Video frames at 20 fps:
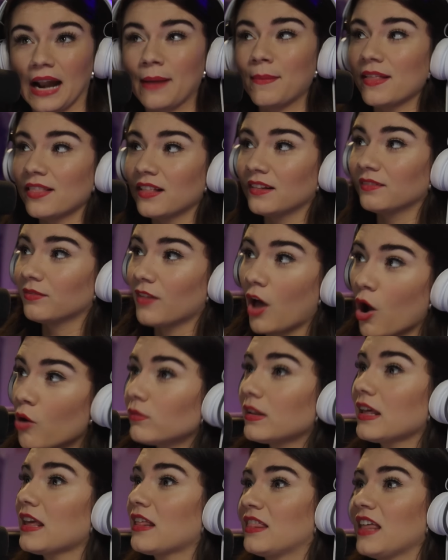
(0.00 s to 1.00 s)
I mean, the
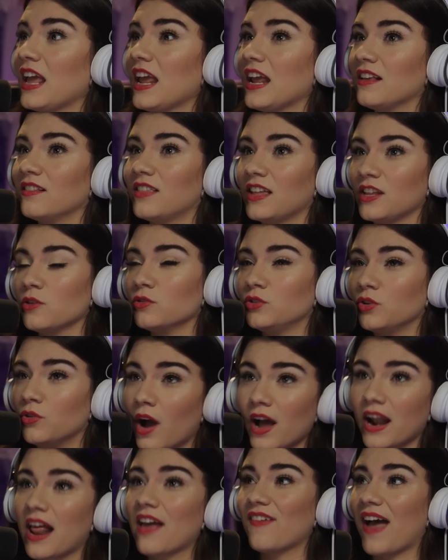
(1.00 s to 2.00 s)
only thing that you do
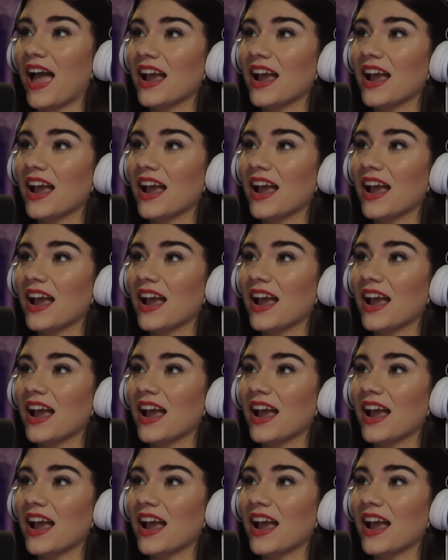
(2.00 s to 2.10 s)
not have